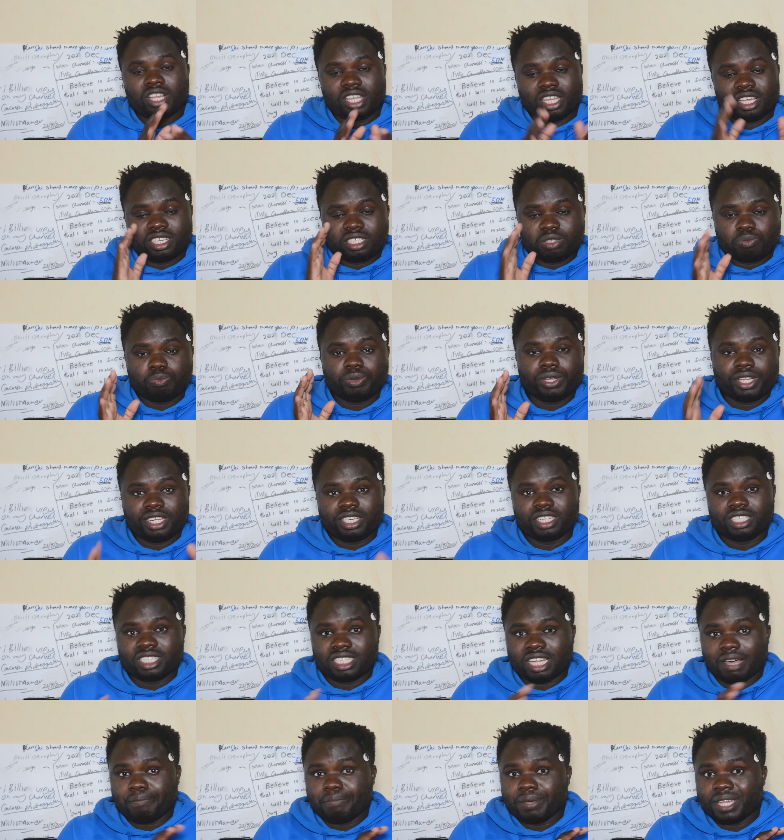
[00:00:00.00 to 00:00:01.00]
all his
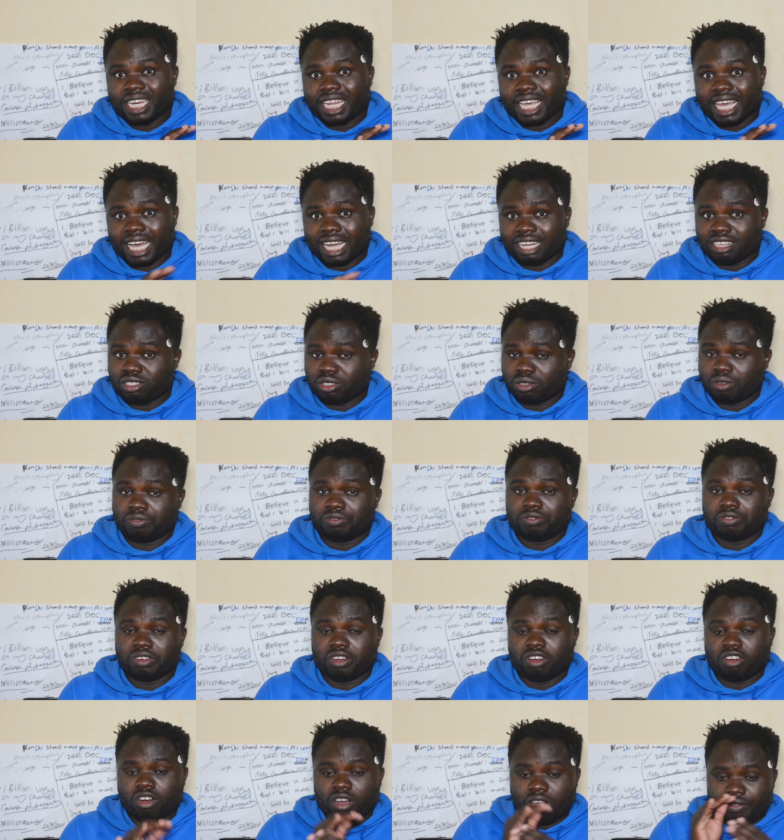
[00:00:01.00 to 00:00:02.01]
buildings have been cut
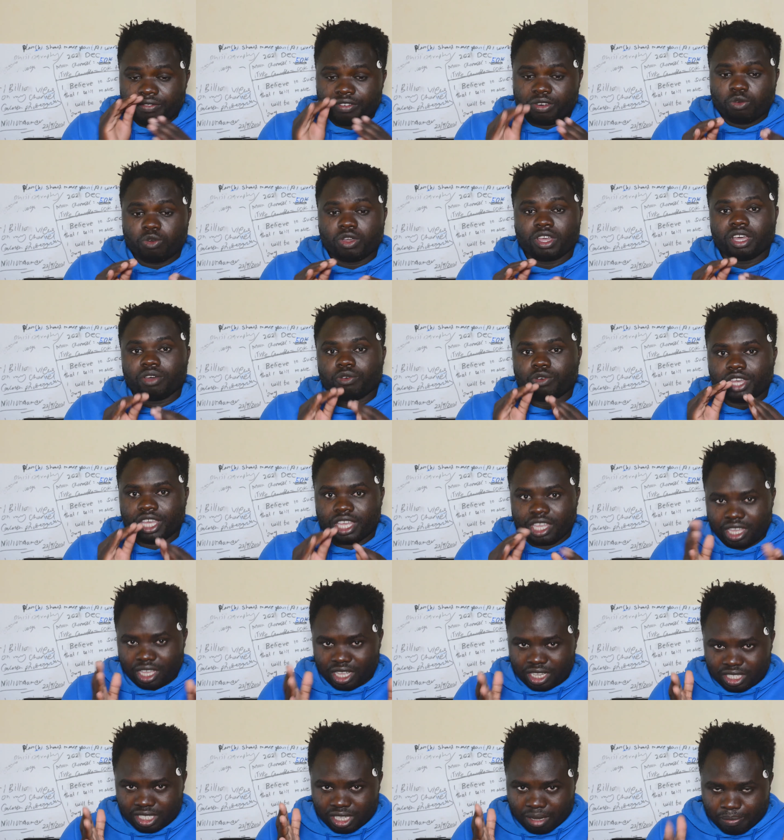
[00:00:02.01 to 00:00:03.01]
off. Everywhere
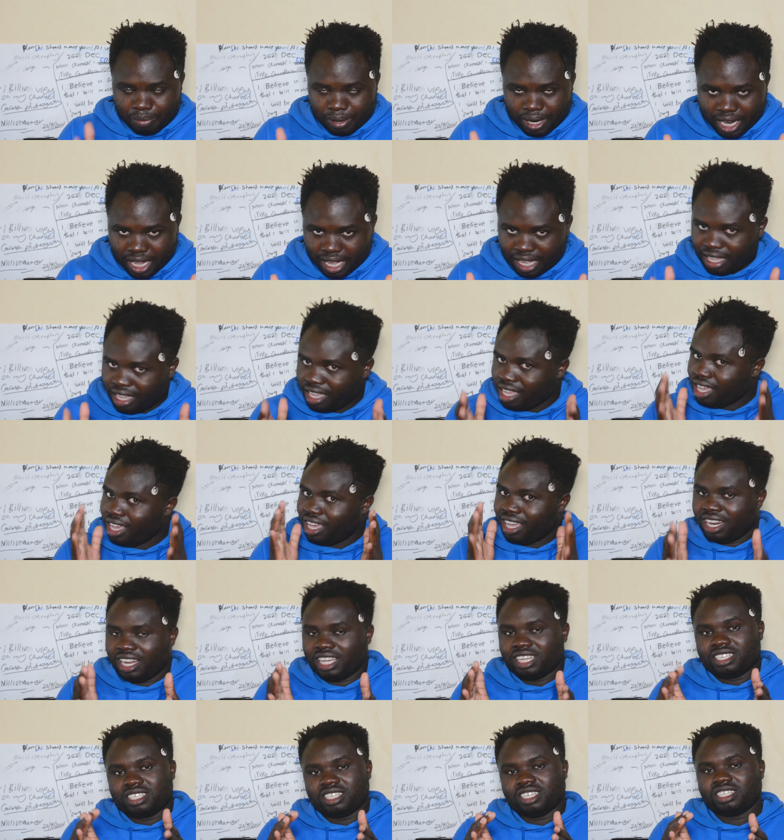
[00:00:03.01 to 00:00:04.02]
where he has applied
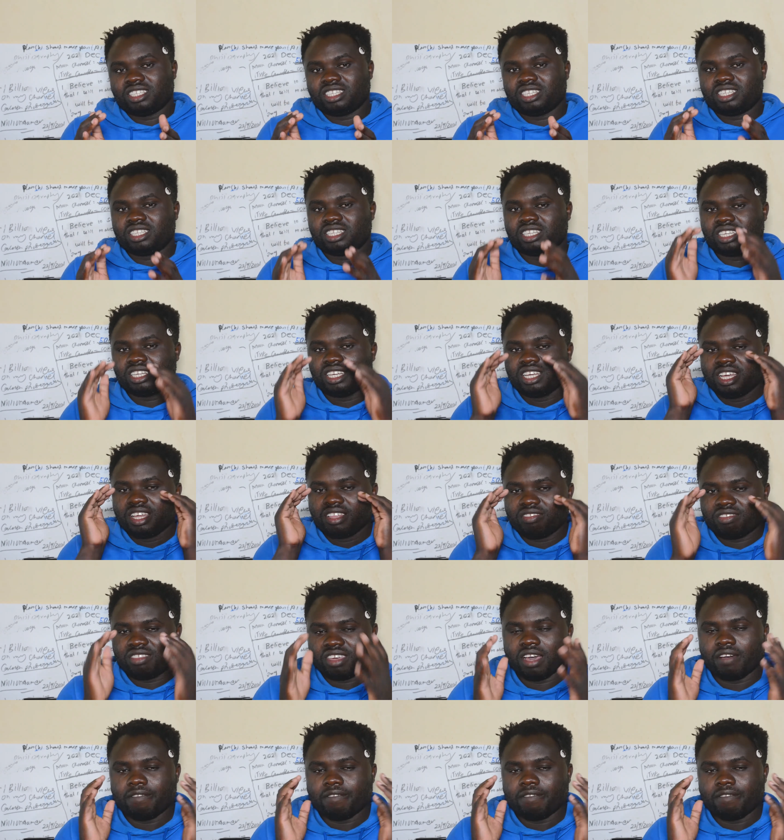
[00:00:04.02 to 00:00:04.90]
electricity,